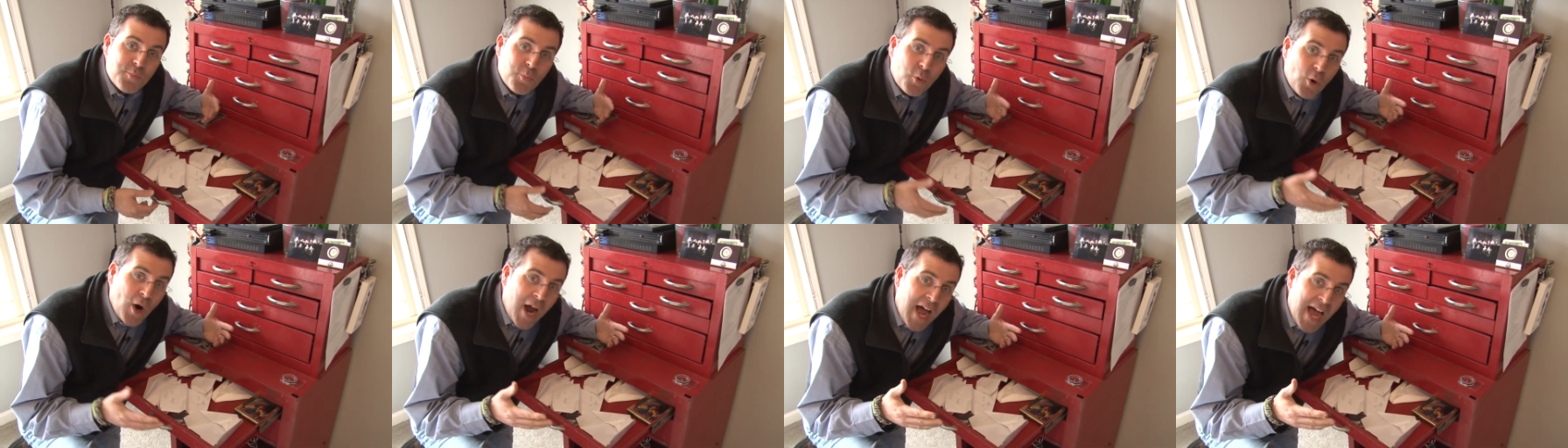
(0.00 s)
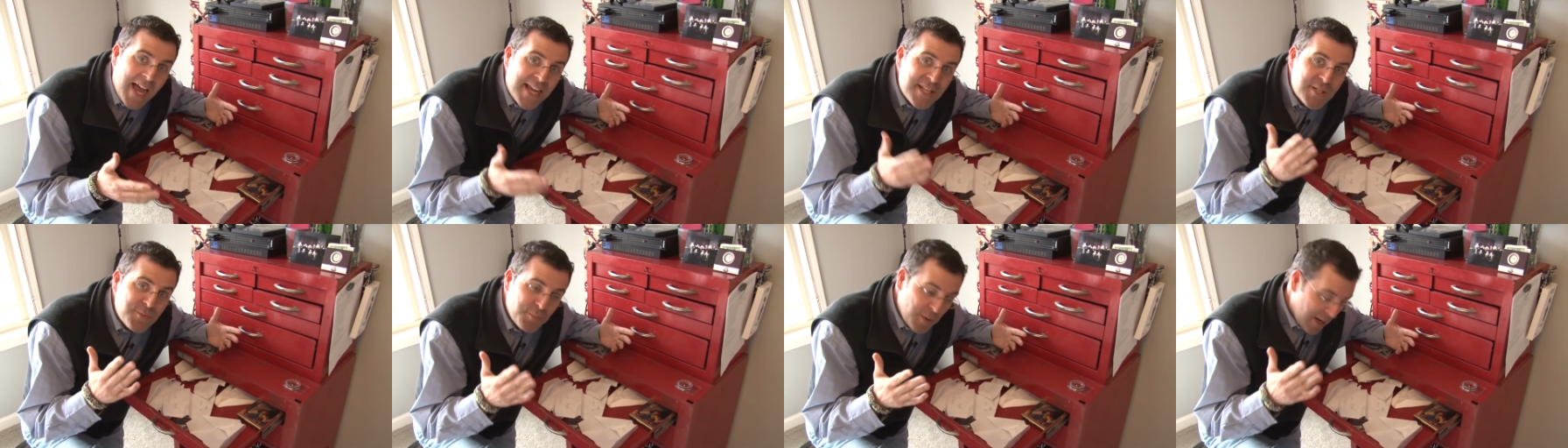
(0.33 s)

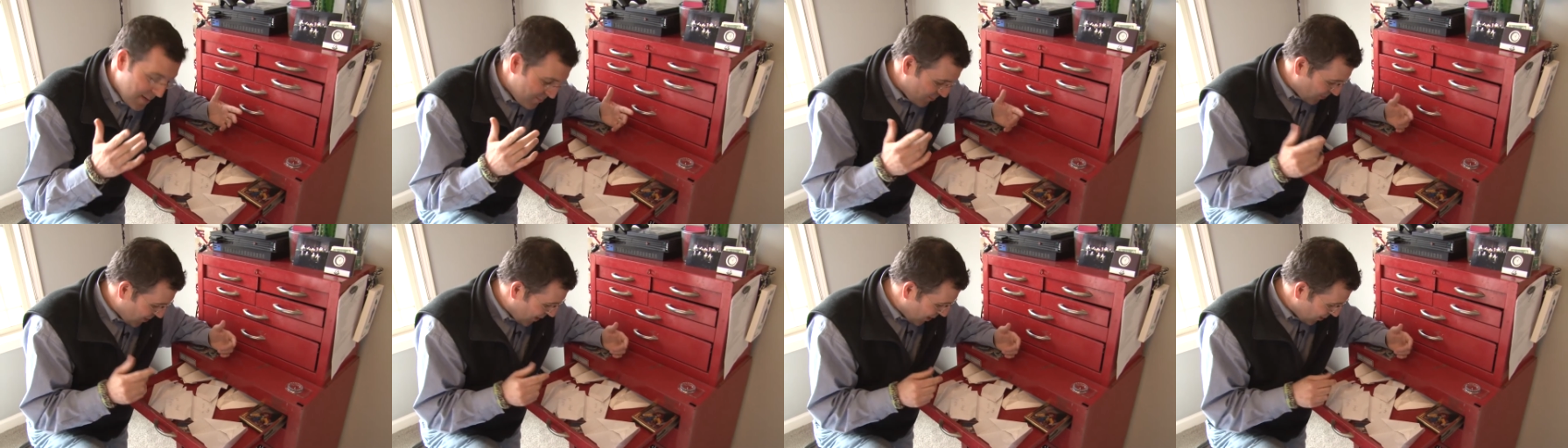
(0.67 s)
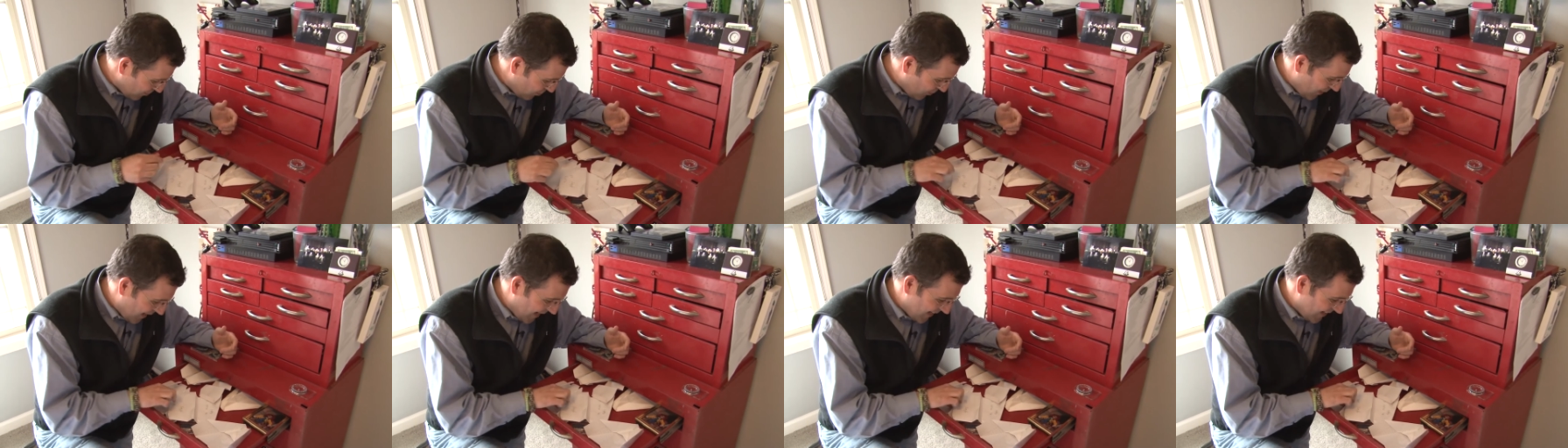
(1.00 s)
prize paper
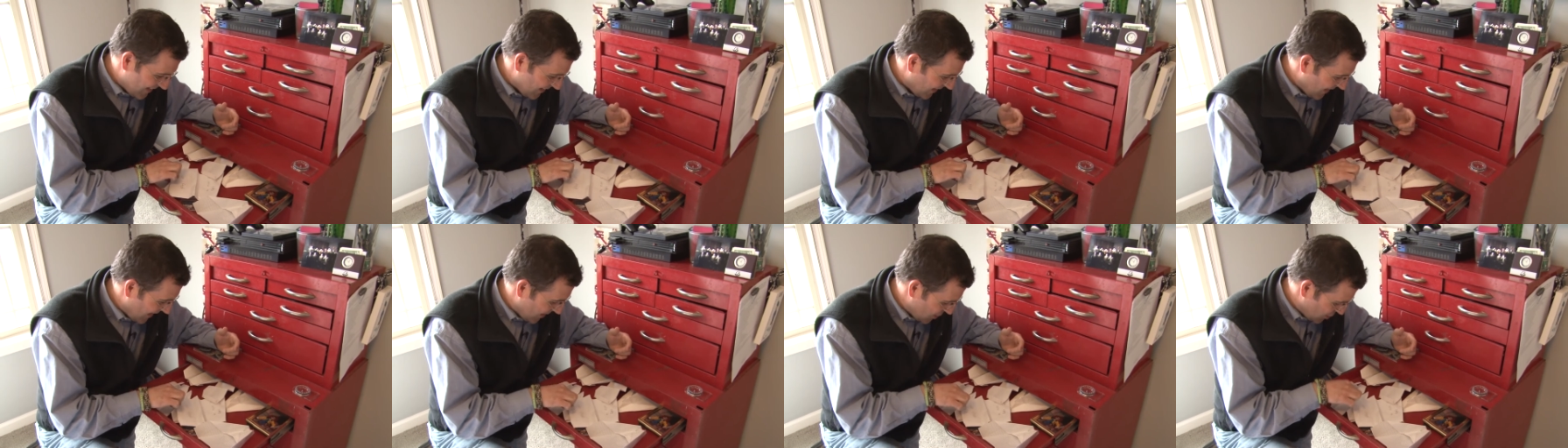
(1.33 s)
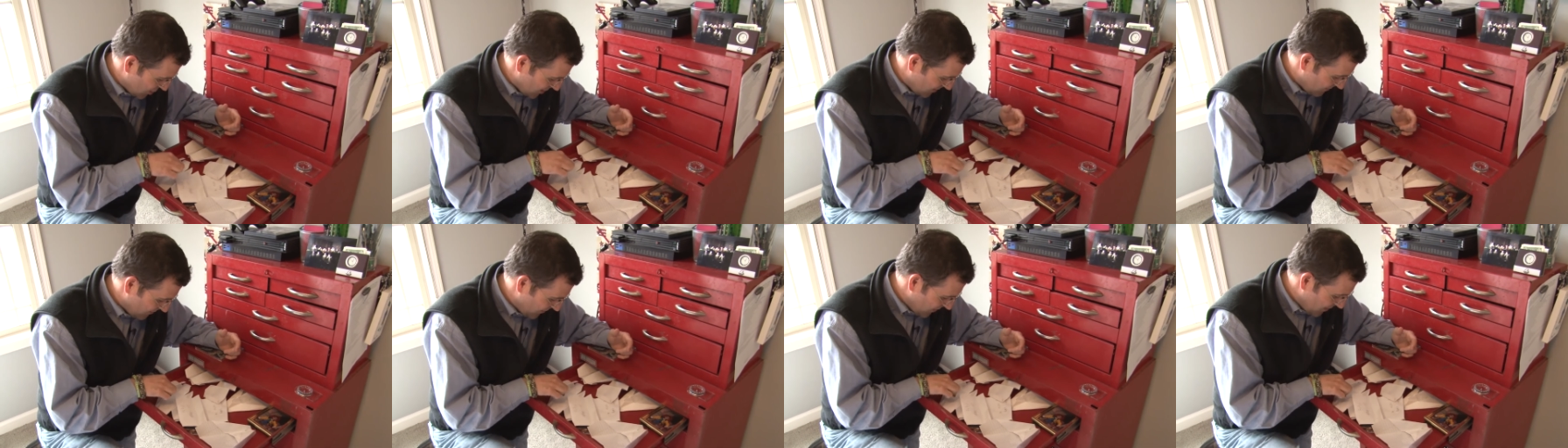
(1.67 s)
airplane
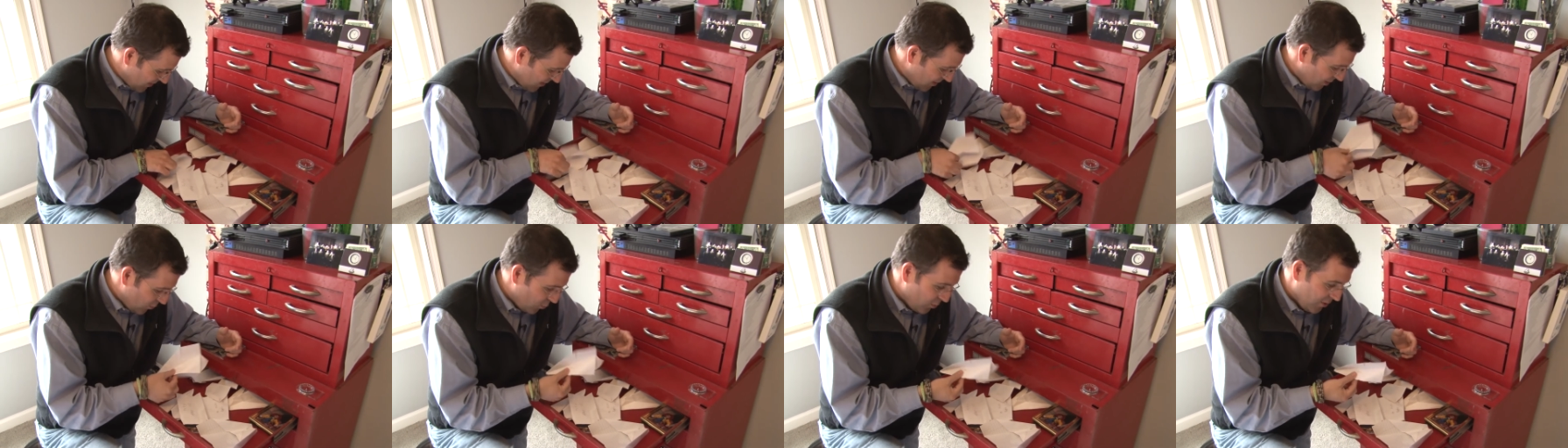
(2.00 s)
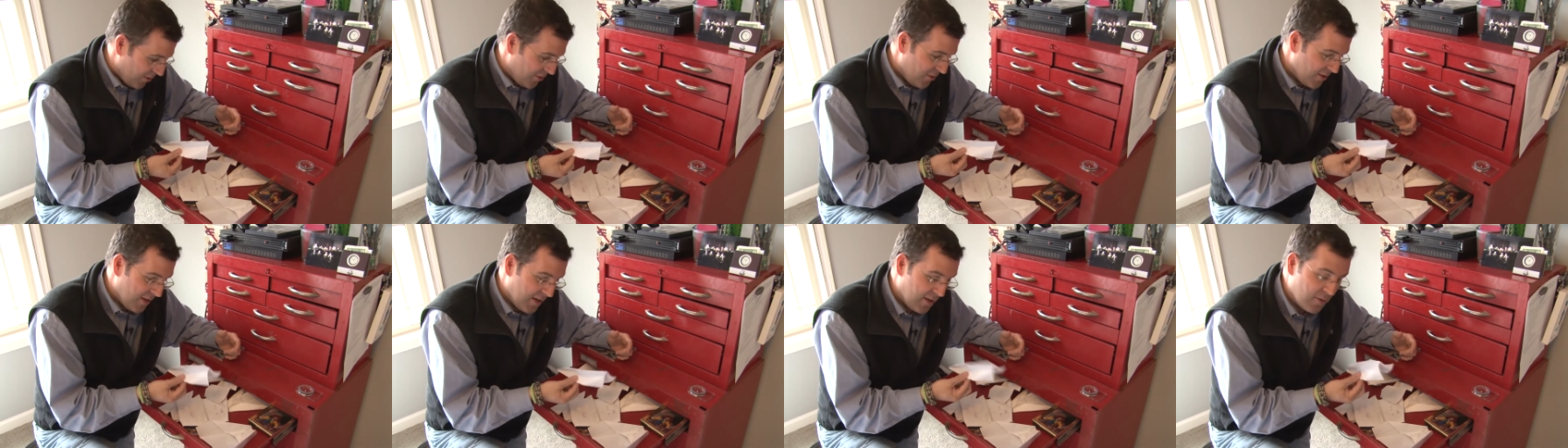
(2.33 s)
collection
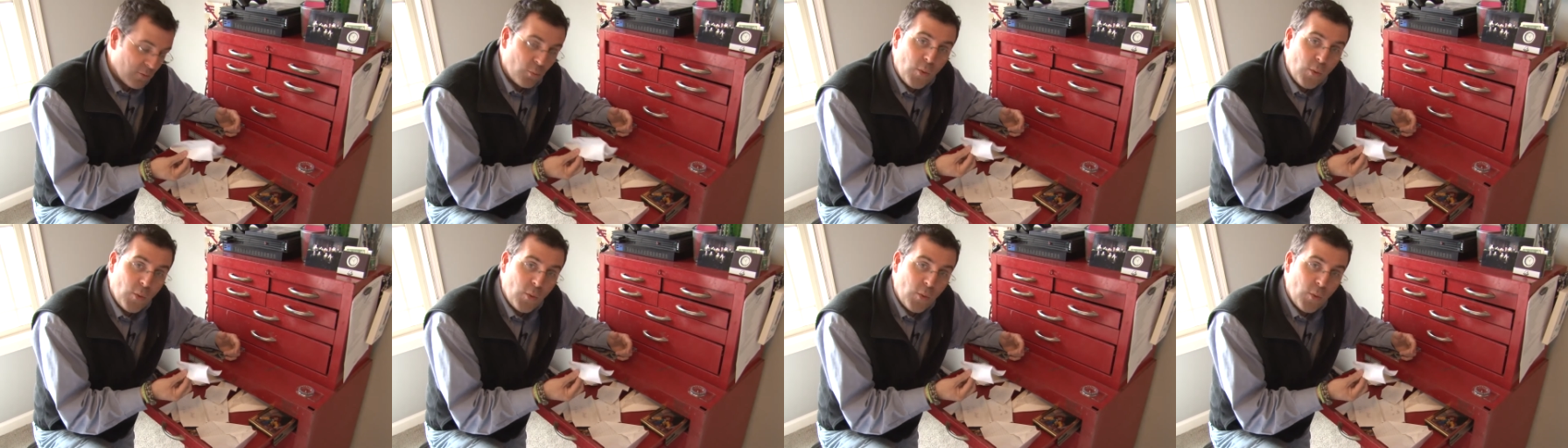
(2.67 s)
with uh,